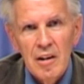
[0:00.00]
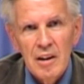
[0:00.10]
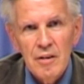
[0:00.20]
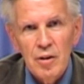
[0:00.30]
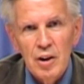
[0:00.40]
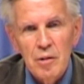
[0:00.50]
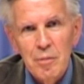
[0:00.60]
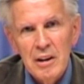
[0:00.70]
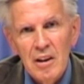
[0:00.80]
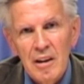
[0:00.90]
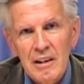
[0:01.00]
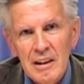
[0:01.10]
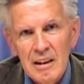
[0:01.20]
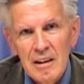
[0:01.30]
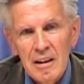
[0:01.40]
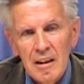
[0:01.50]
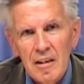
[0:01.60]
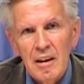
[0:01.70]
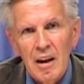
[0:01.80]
This was especially seen in